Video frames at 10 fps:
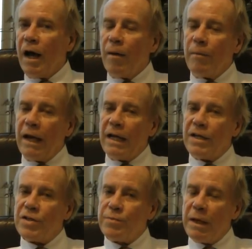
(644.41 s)
um, a
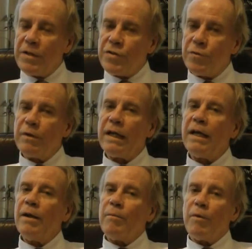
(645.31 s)

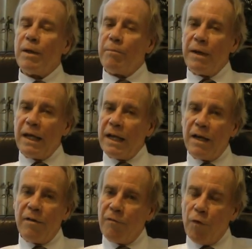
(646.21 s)
dispensary, be, be it
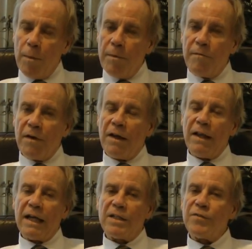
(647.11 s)
in the form of a
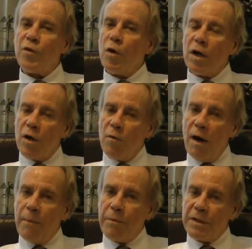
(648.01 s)
collective or a
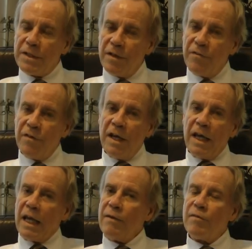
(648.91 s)
cooperative,
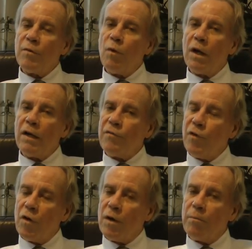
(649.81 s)
even one in
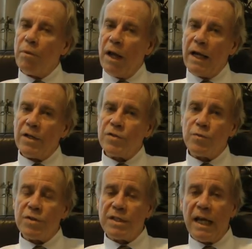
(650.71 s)
full compliance
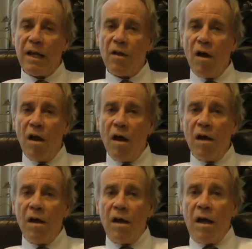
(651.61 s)
with state law,
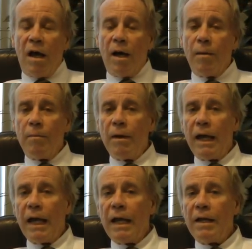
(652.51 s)
um,
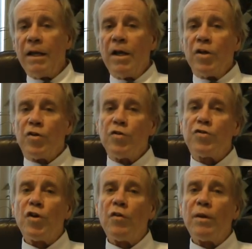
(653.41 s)
and to
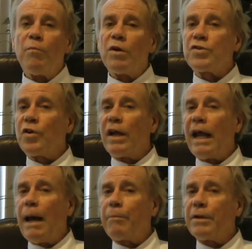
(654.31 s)
show them what's going to
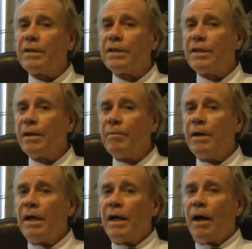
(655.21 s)
happen to them
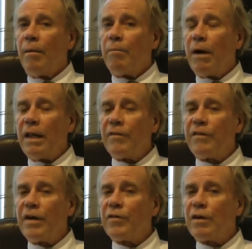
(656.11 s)
um, by the
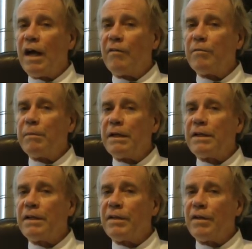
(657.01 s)
federal
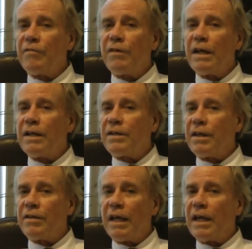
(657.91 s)
government in the event
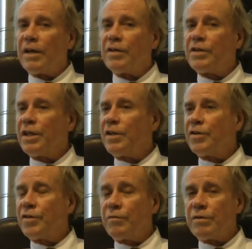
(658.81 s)
that they continue
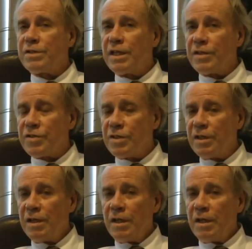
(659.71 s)
to resist.